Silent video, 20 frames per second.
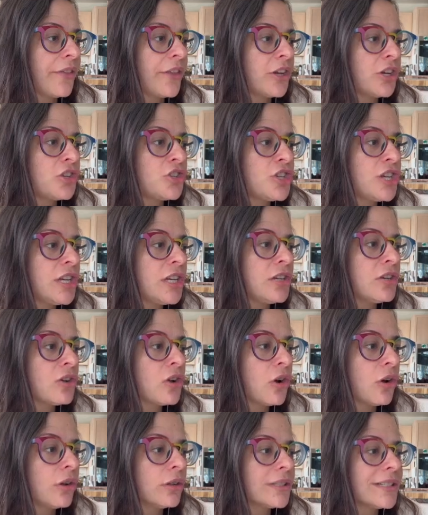that a gene
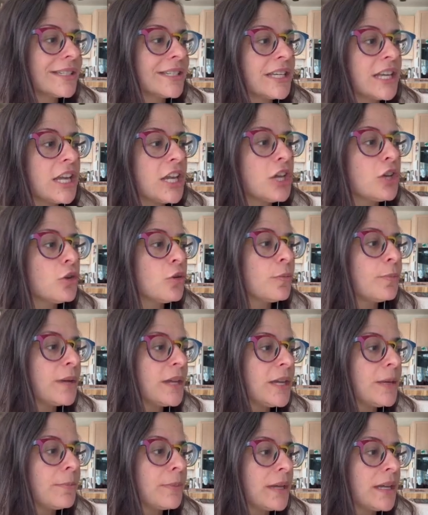called
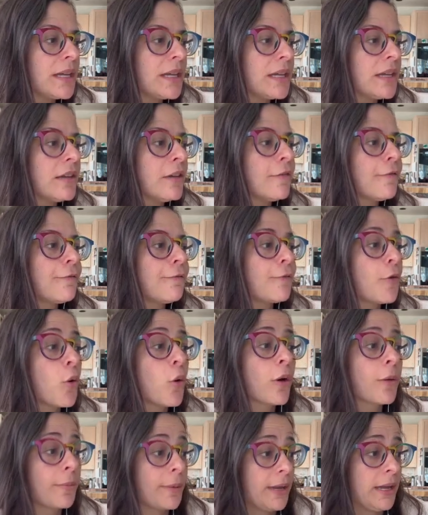
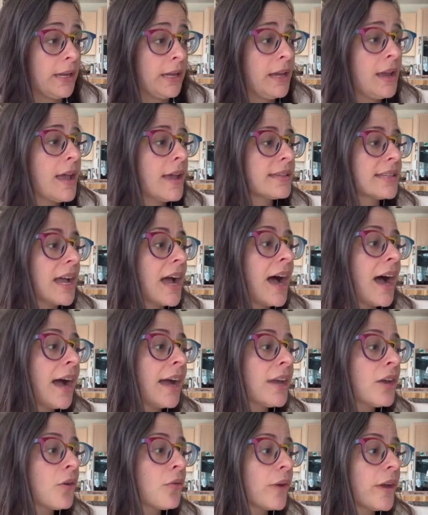TUBB4B has a
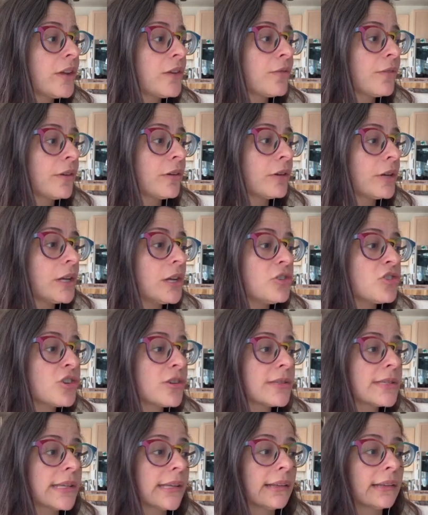higher rate of
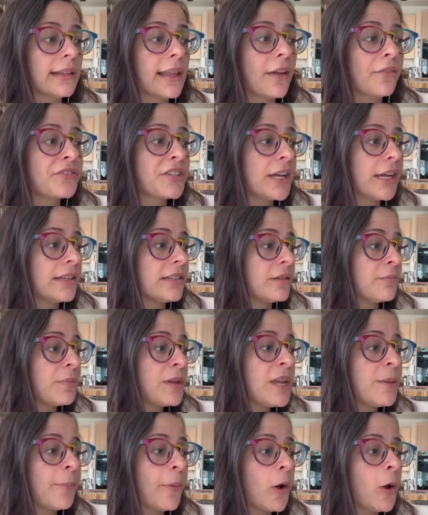variations in left-handed
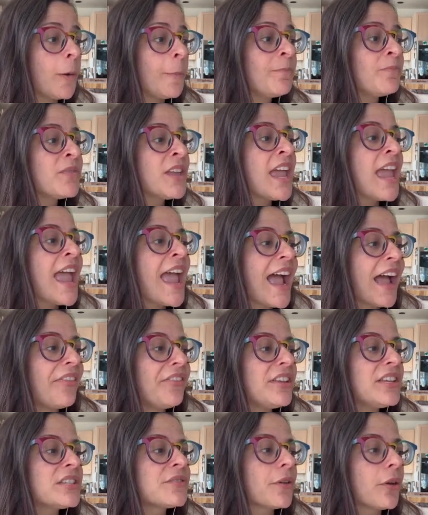people. And
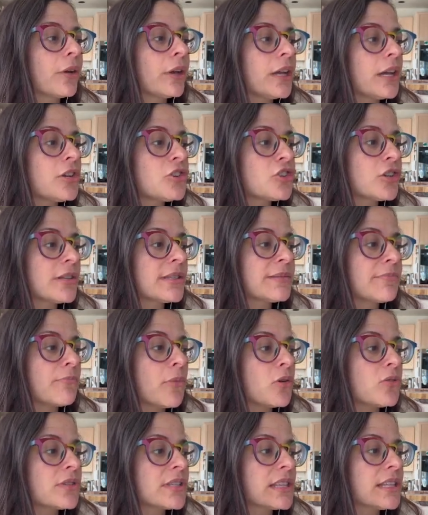these variations
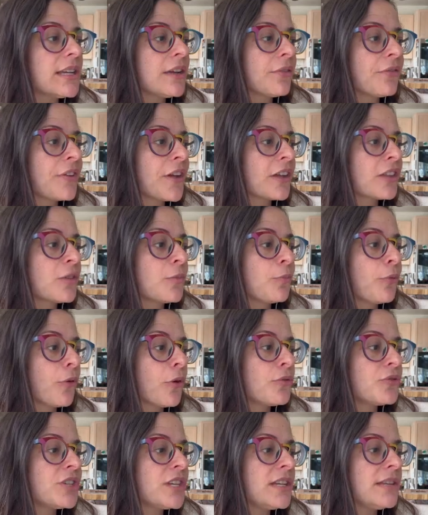mostly affect the
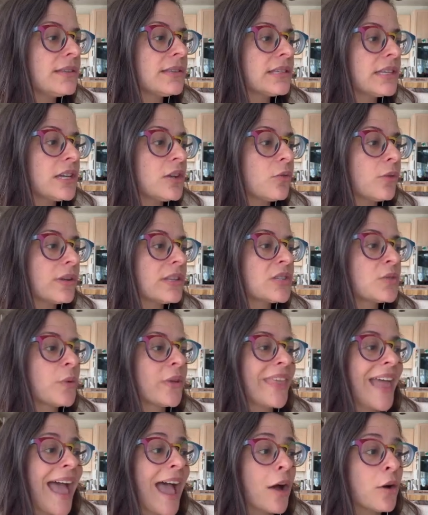protein sequence
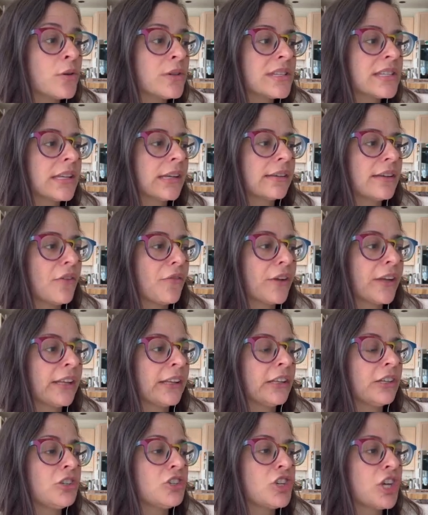without
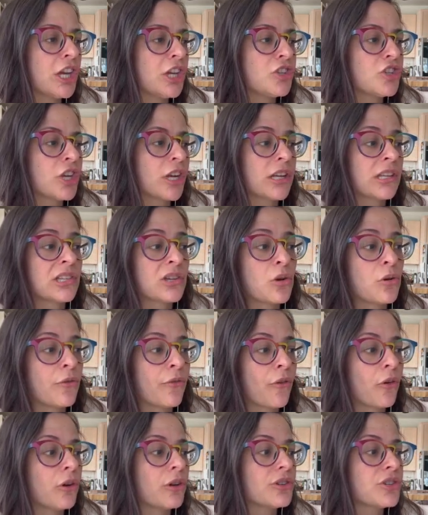significantly changing its
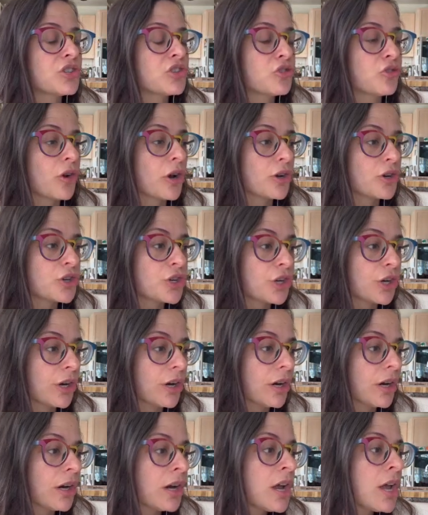overall
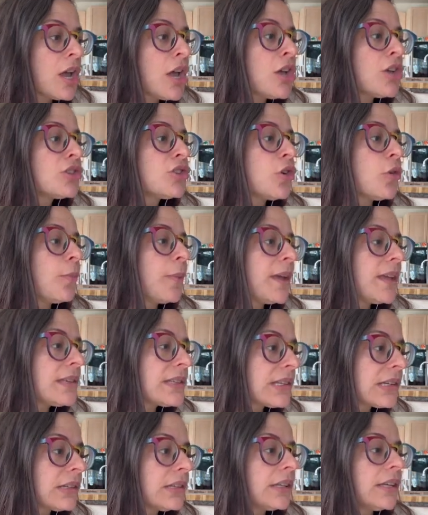structure. So
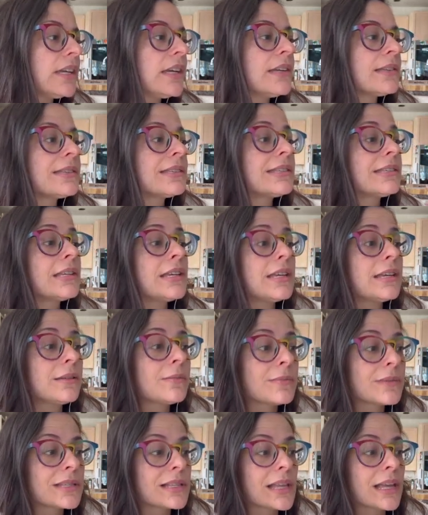basically, it
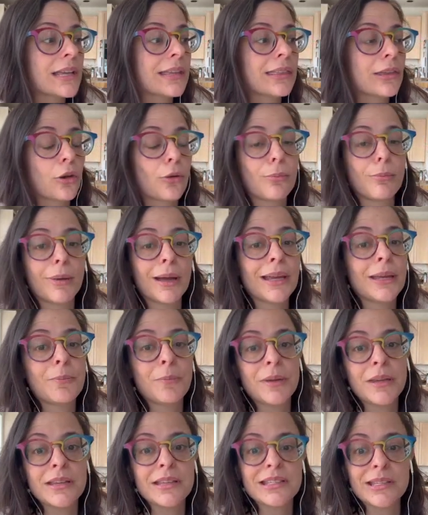seems like there might
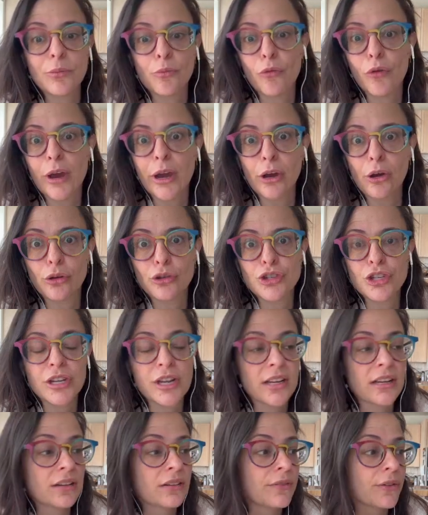be some rare
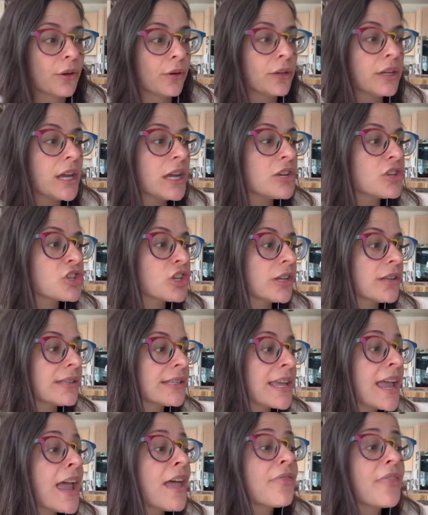genetic variations
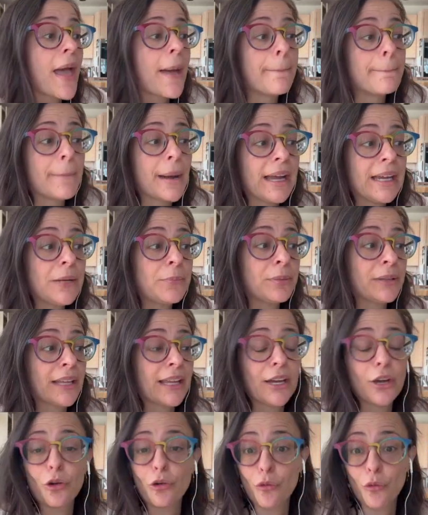that might
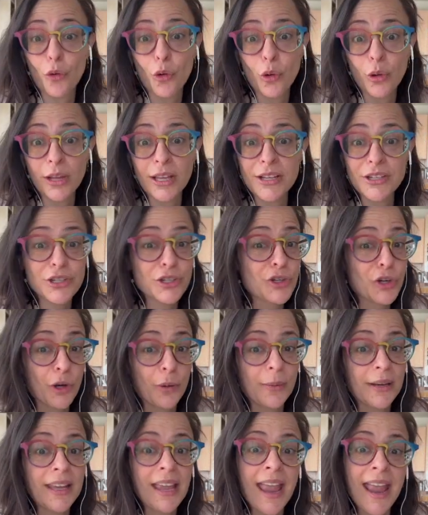play a role in
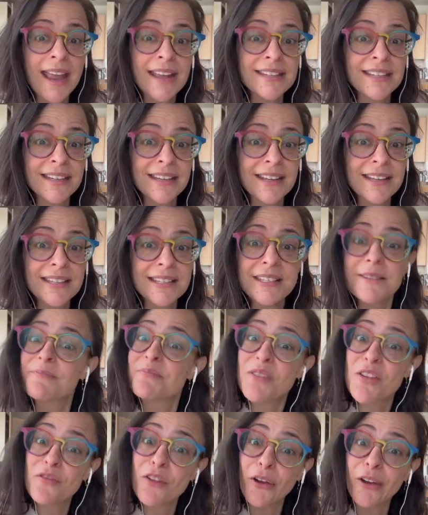determining handedness.
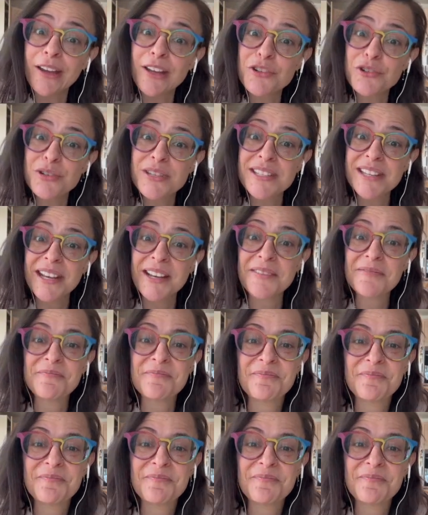Very interesting.